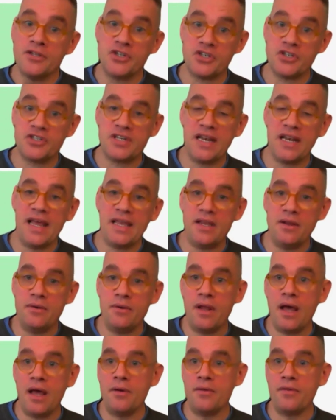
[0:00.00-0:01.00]
Just to let you
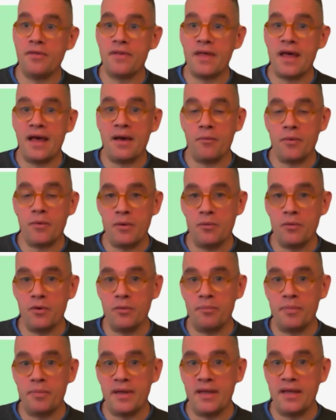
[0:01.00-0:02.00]
know that we
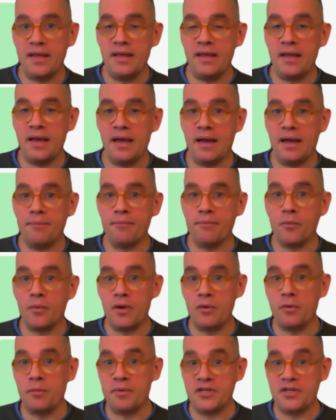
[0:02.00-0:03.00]
will
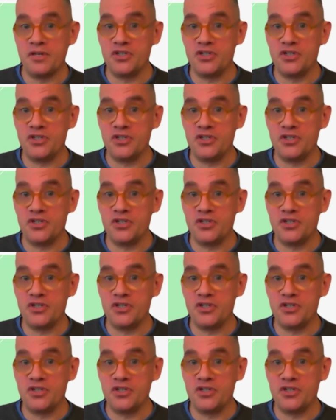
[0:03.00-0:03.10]
be